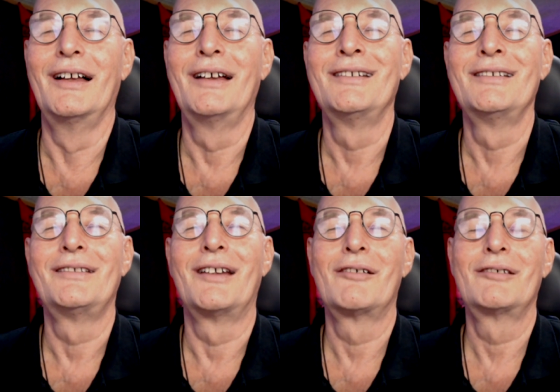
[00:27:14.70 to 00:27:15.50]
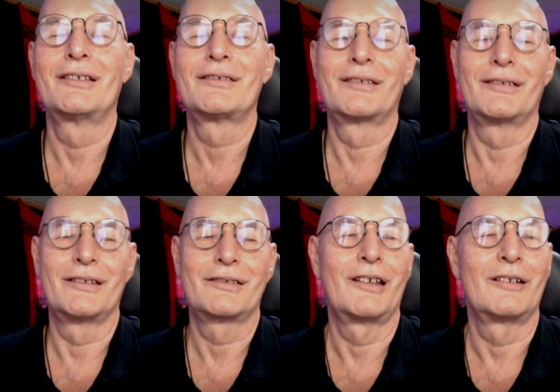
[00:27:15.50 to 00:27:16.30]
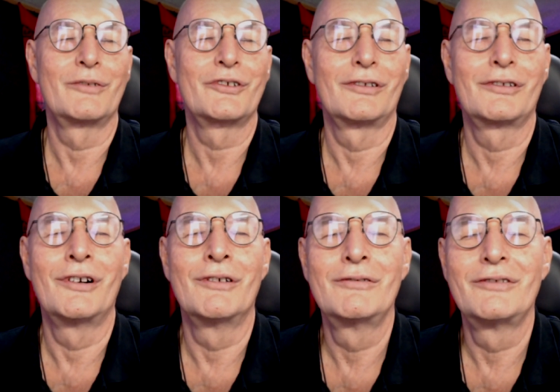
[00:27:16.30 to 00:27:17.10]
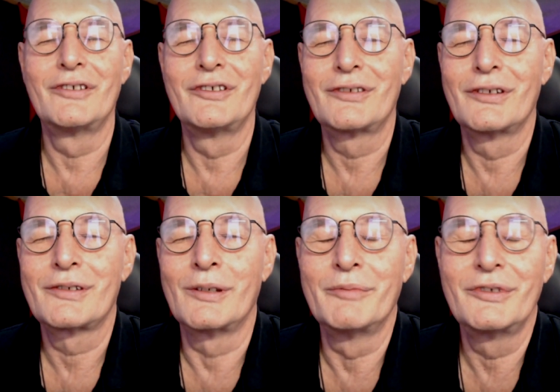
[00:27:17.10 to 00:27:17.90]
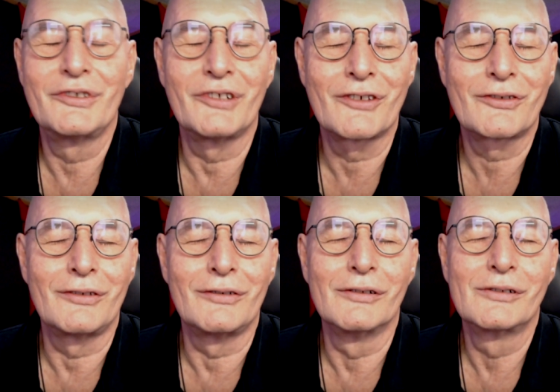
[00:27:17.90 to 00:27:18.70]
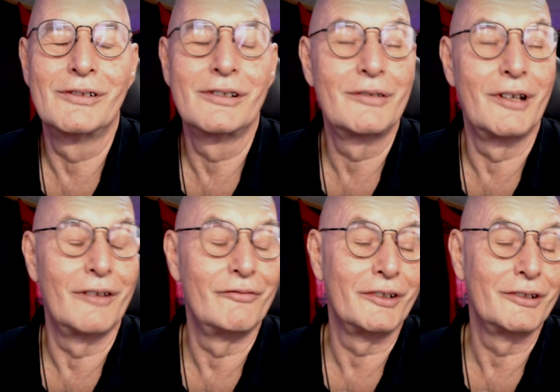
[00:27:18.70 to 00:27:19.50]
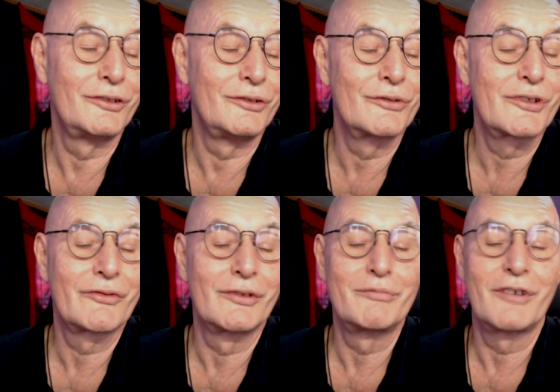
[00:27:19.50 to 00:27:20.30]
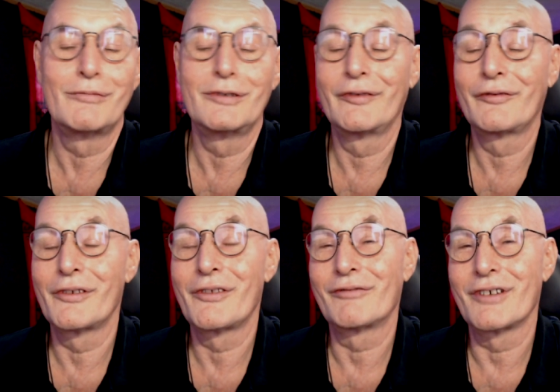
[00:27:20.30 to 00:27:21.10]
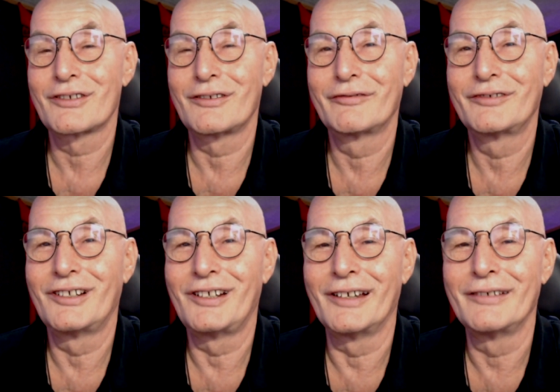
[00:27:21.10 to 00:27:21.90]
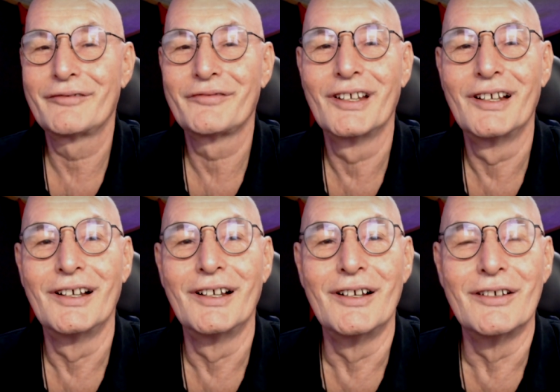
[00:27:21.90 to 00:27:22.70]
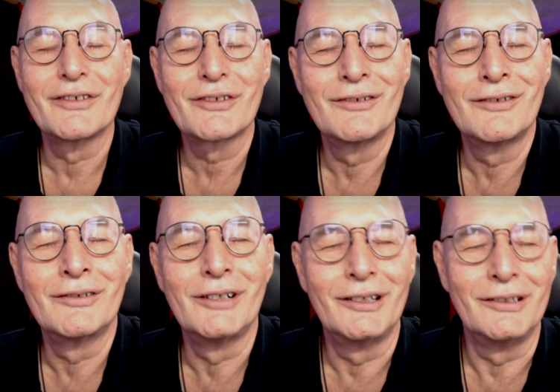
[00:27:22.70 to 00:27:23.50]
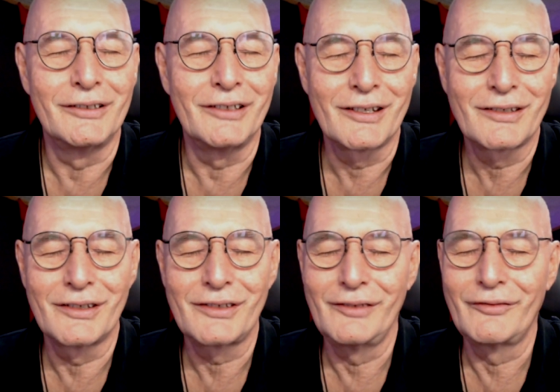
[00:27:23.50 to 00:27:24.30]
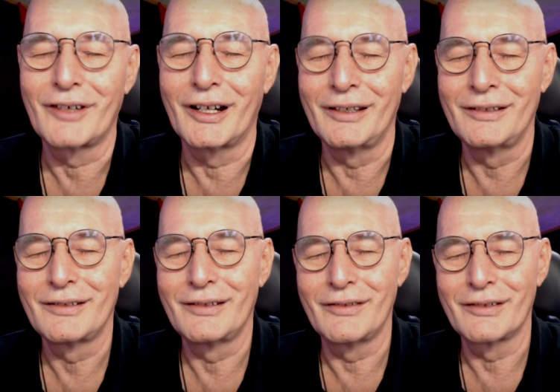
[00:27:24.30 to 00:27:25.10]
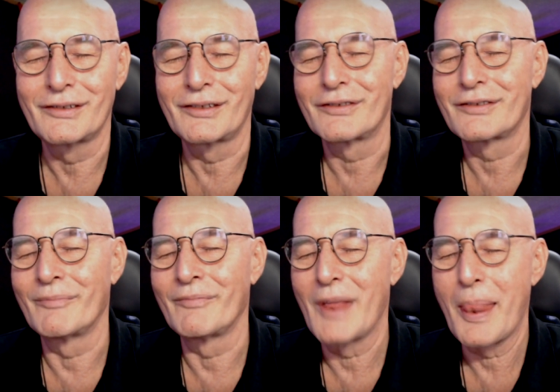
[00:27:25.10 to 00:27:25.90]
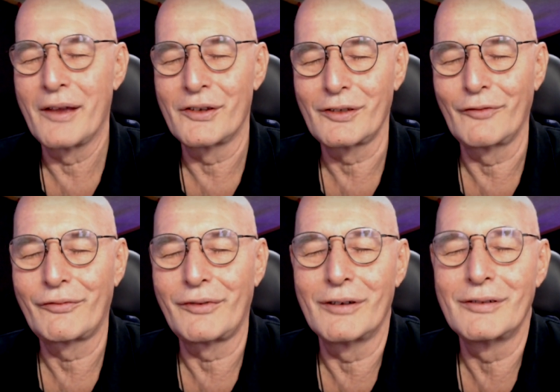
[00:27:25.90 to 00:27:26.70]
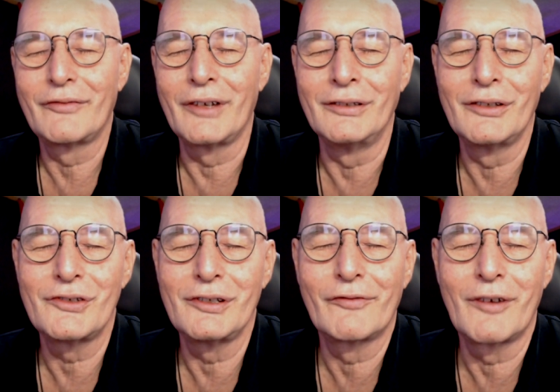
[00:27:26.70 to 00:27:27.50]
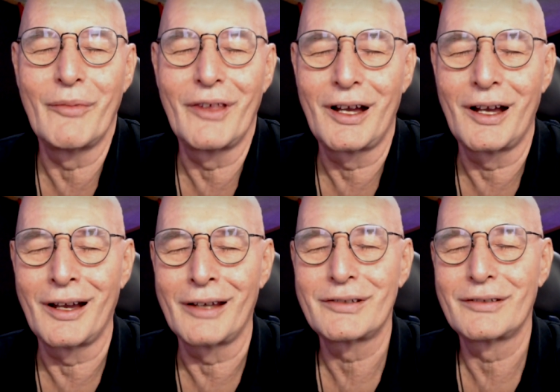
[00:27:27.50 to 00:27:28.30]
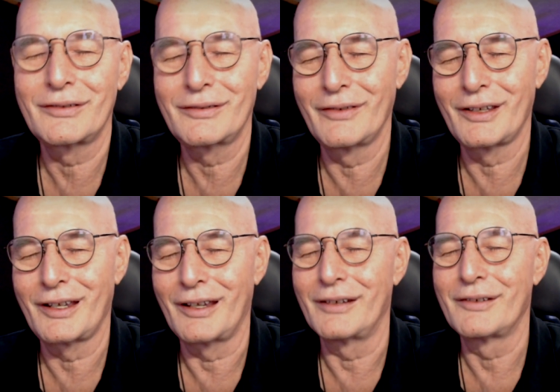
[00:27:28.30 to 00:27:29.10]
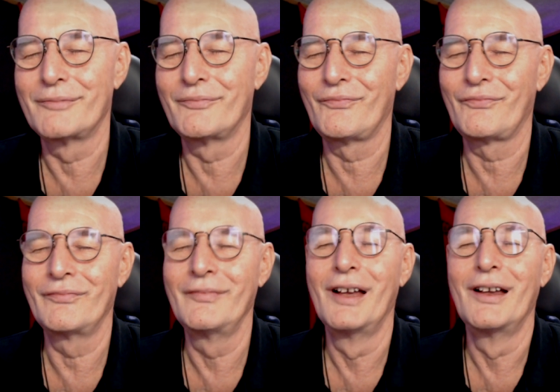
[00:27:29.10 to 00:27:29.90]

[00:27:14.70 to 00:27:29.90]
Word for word: and now let's uh, establish a code. It's a simple yes or no code, uh, very useful probably for the rest of your life. So uh, yes is defined in this system as the flow of energy from the heart to the head. Mm -hmm.